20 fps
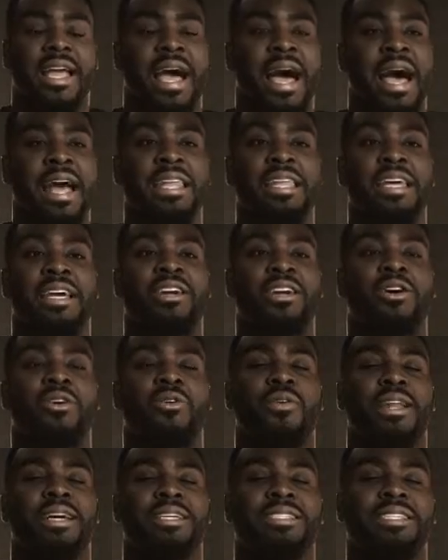I let
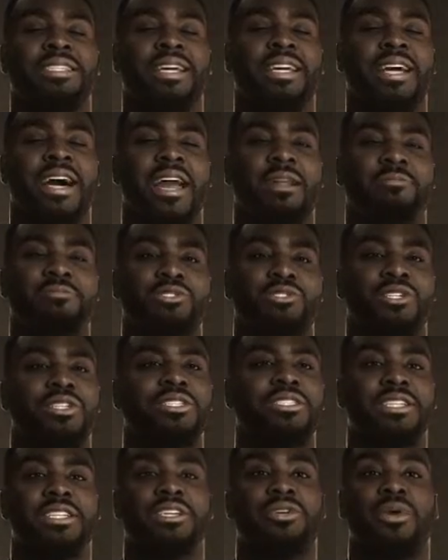go and I said, God, I'm
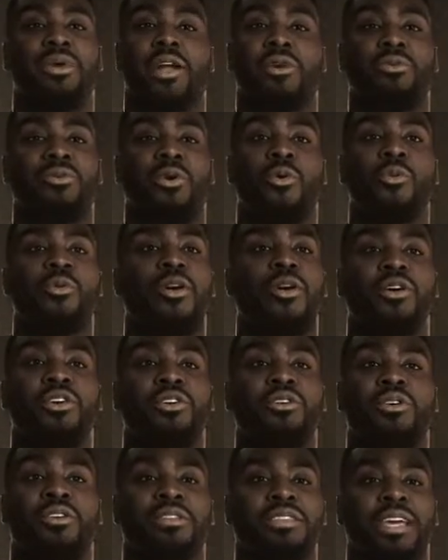trusting you. I don't know where
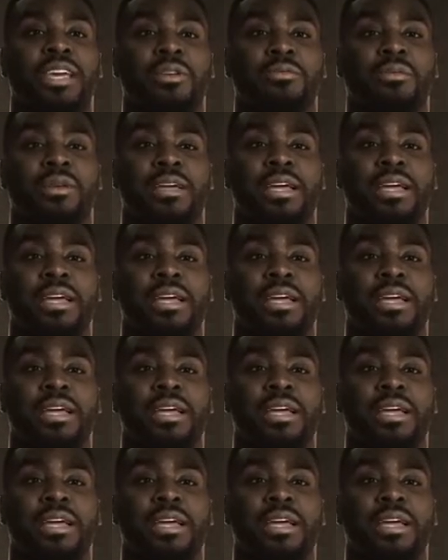you're going to take me.